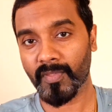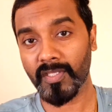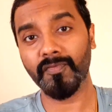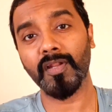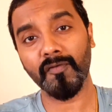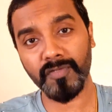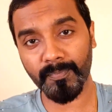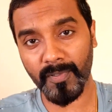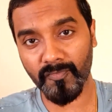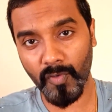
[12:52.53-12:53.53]
even after
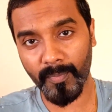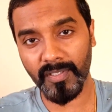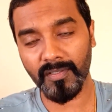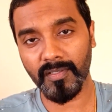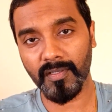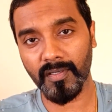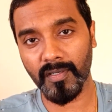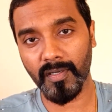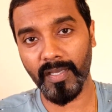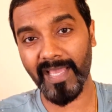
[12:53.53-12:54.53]
performing
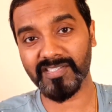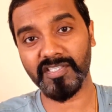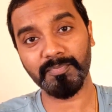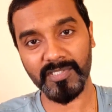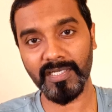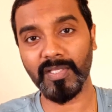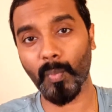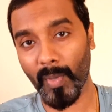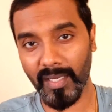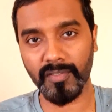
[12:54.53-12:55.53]
uh, exceptionally
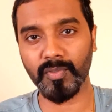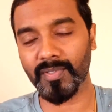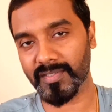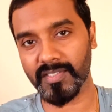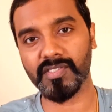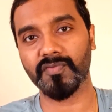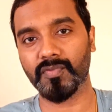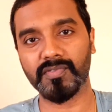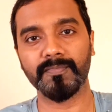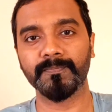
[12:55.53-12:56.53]
well during the
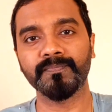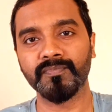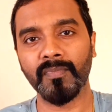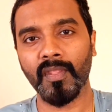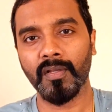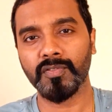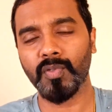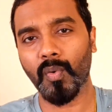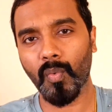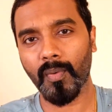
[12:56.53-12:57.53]
interviews
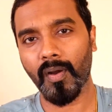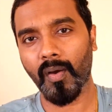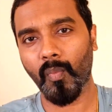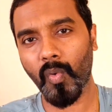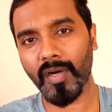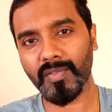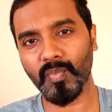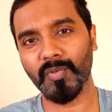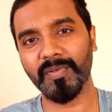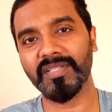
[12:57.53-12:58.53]
so what
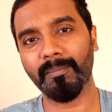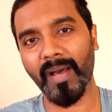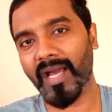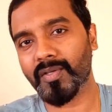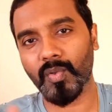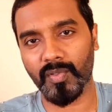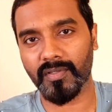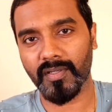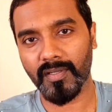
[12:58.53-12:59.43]
would be the background